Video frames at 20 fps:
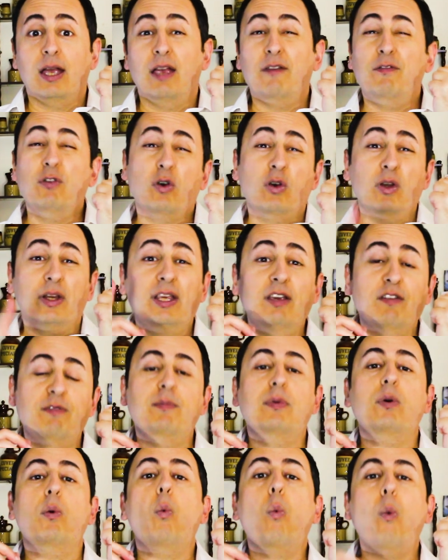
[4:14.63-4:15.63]
If you could give
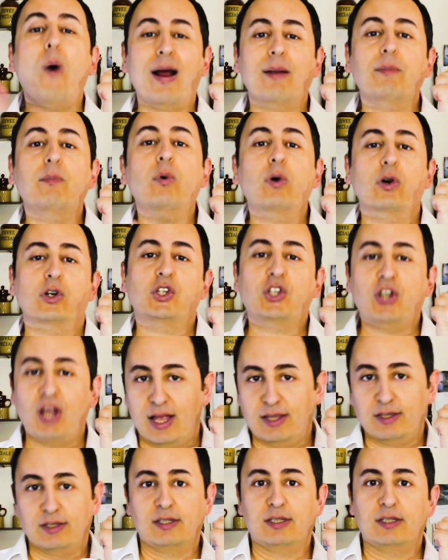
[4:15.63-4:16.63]
me one more
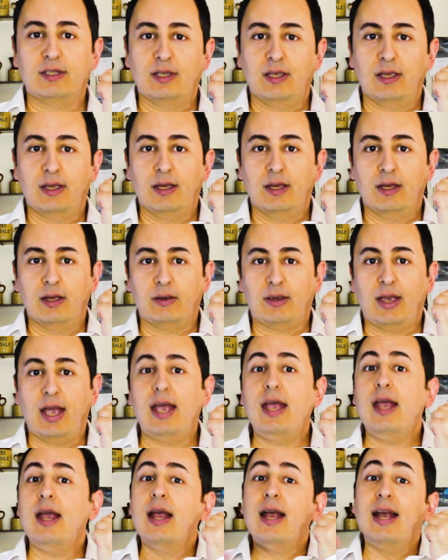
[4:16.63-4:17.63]
chance,
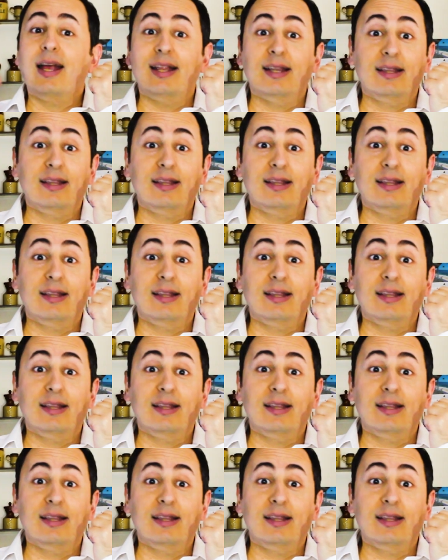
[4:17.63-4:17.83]
okay,